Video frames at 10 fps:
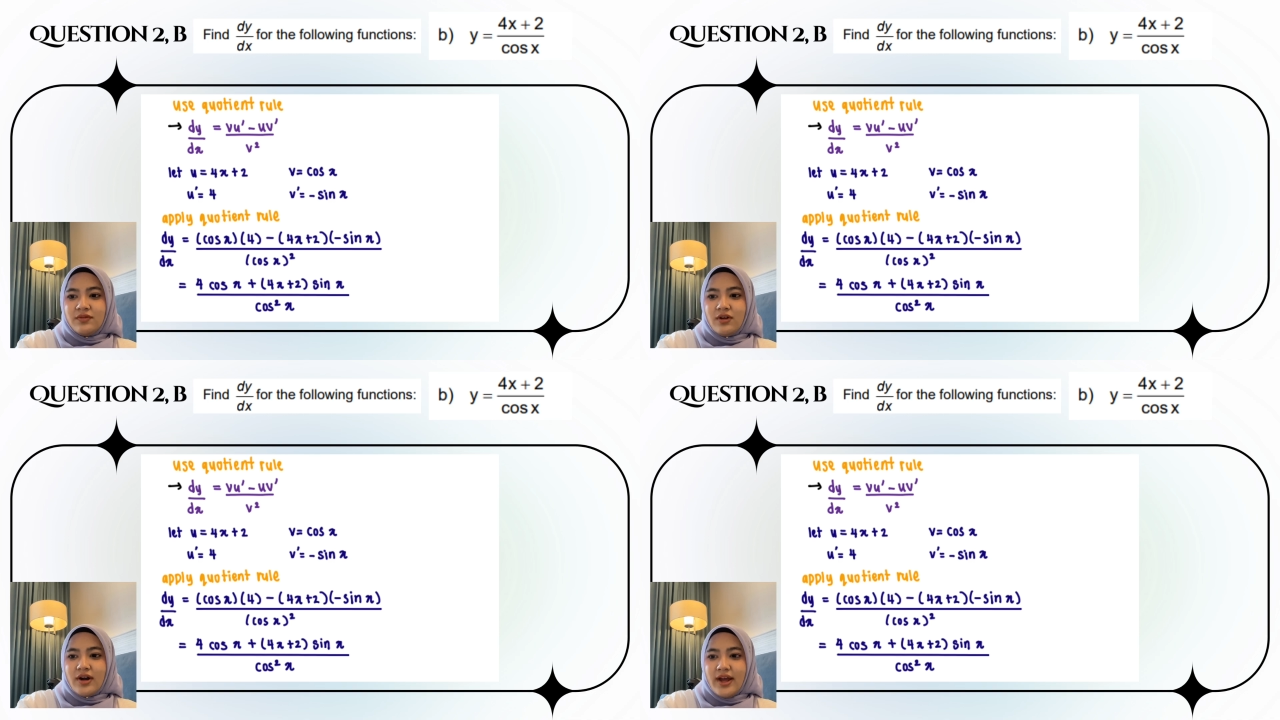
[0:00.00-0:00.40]

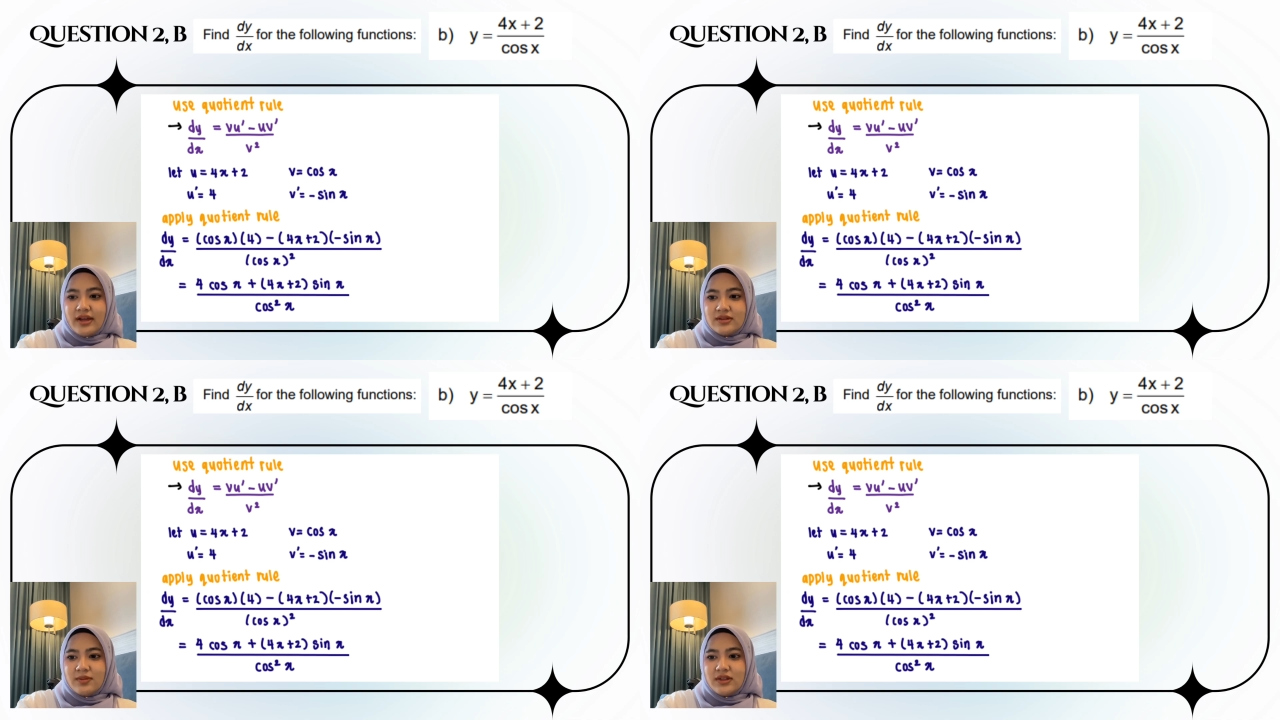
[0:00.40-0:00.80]

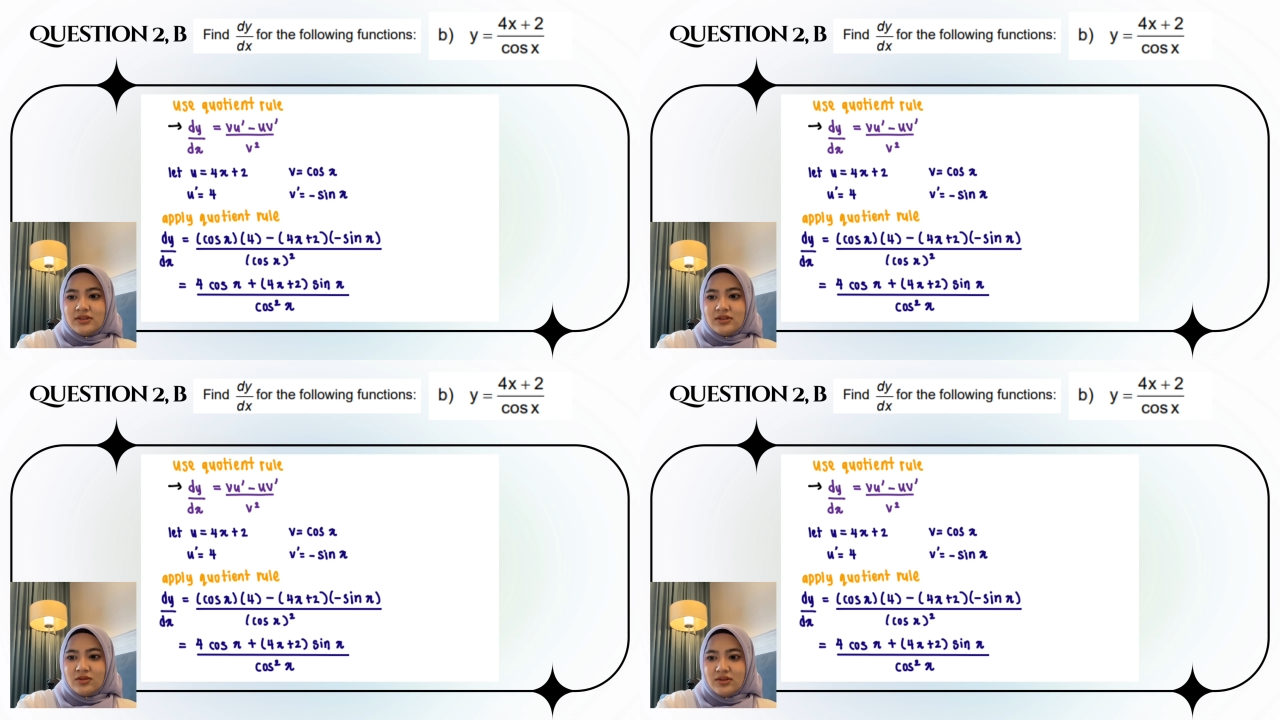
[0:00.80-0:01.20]
4x plus
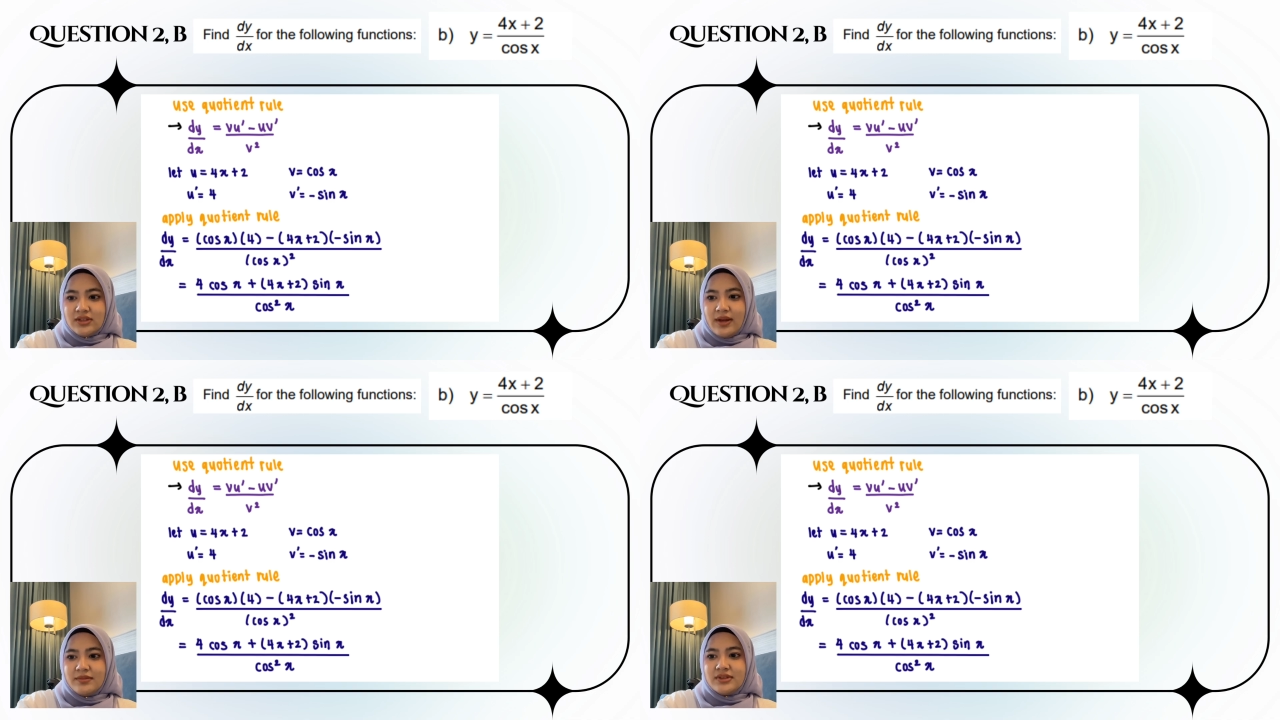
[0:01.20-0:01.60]
2
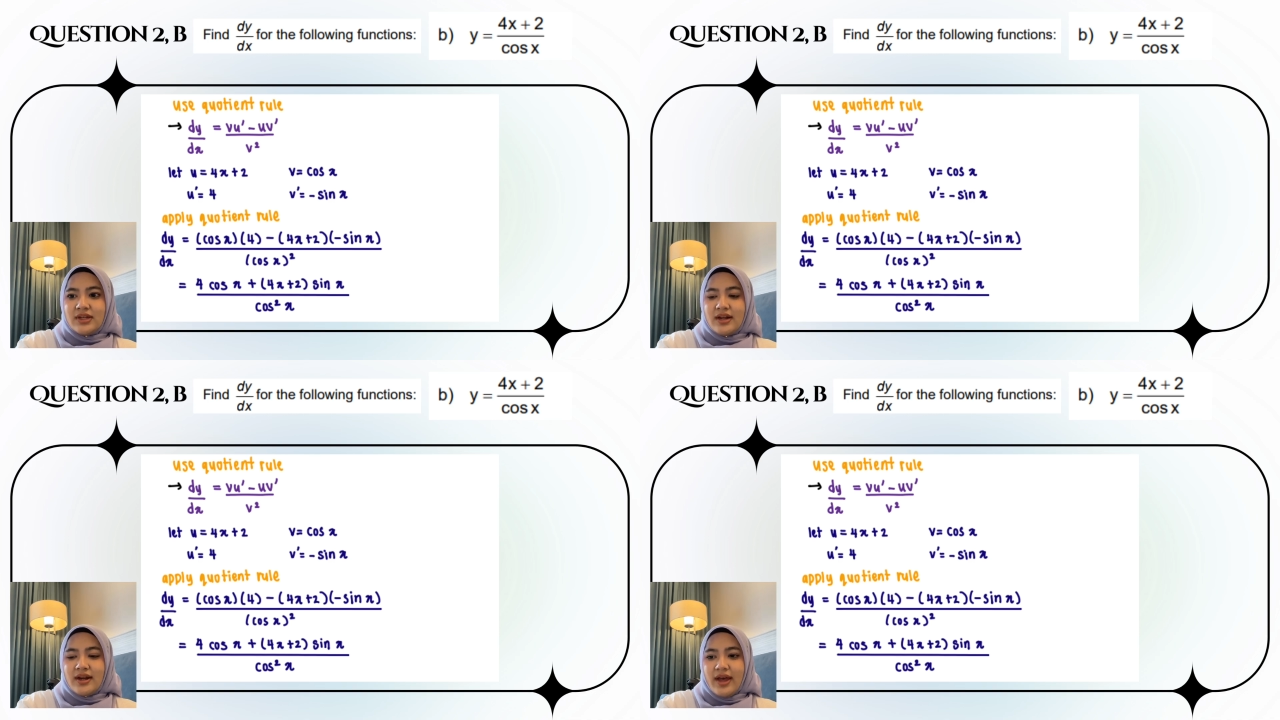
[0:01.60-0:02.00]
times
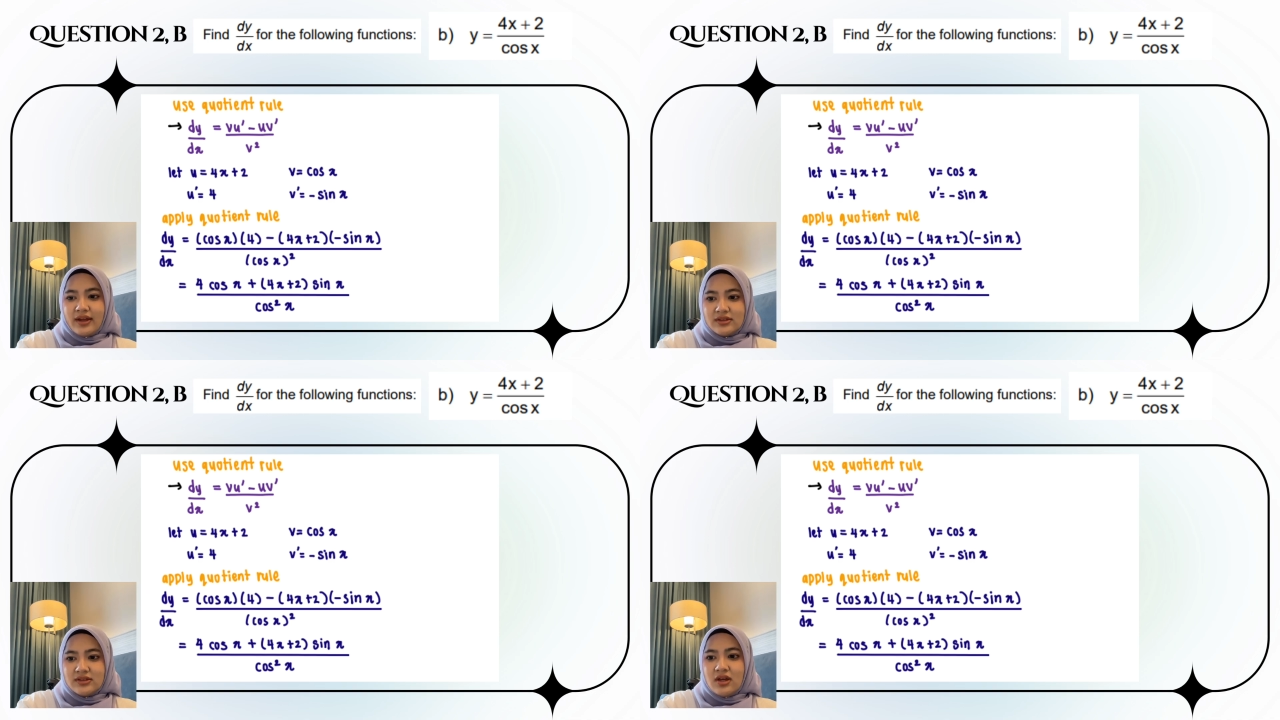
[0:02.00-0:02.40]
sine
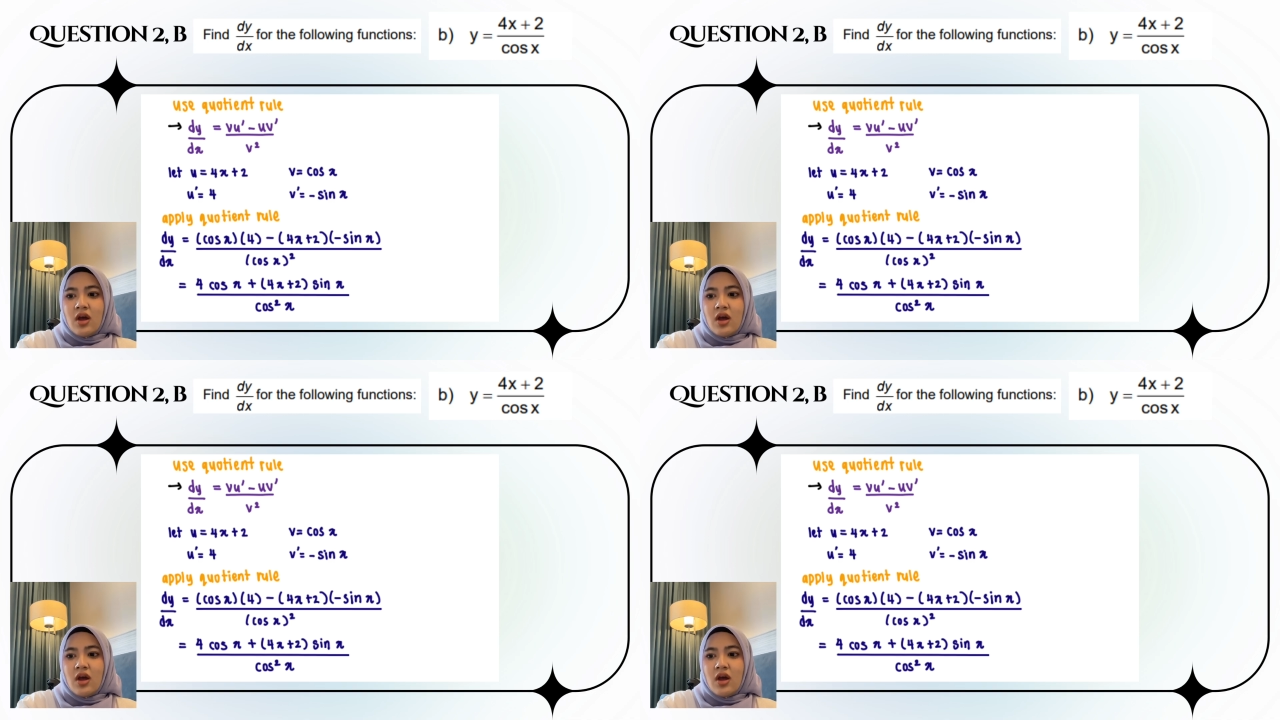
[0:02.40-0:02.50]
x